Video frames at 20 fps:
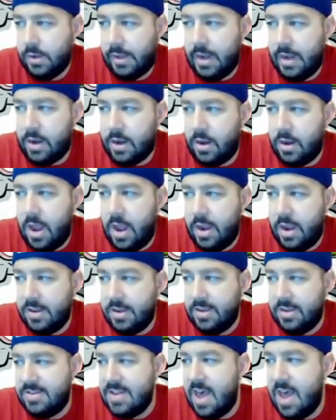Carolina
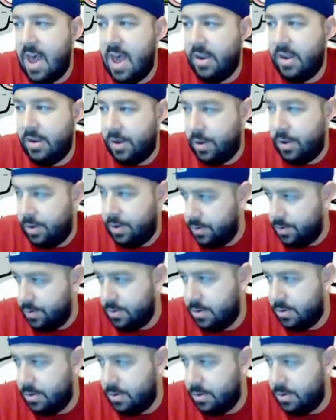is 9-0.